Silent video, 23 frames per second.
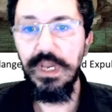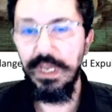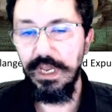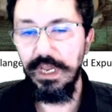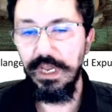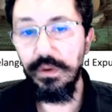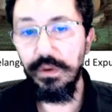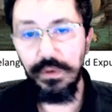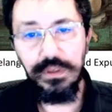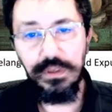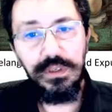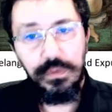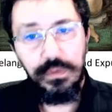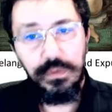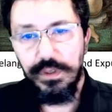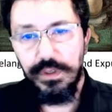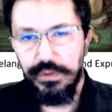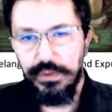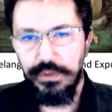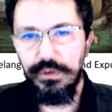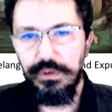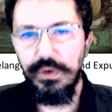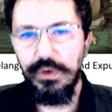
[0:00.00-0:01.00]
including
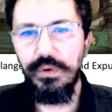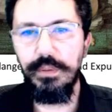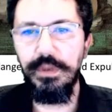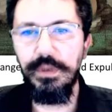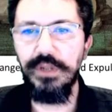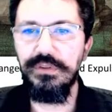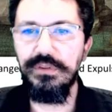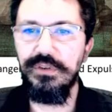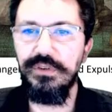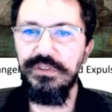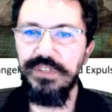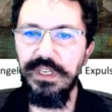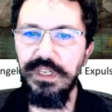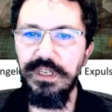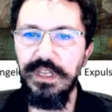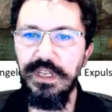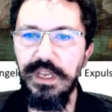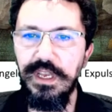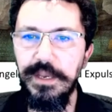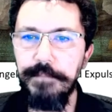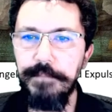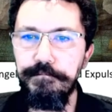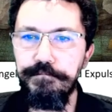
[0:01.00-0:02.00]
what we know about our
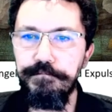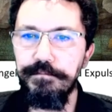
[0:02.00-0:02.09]
DNA.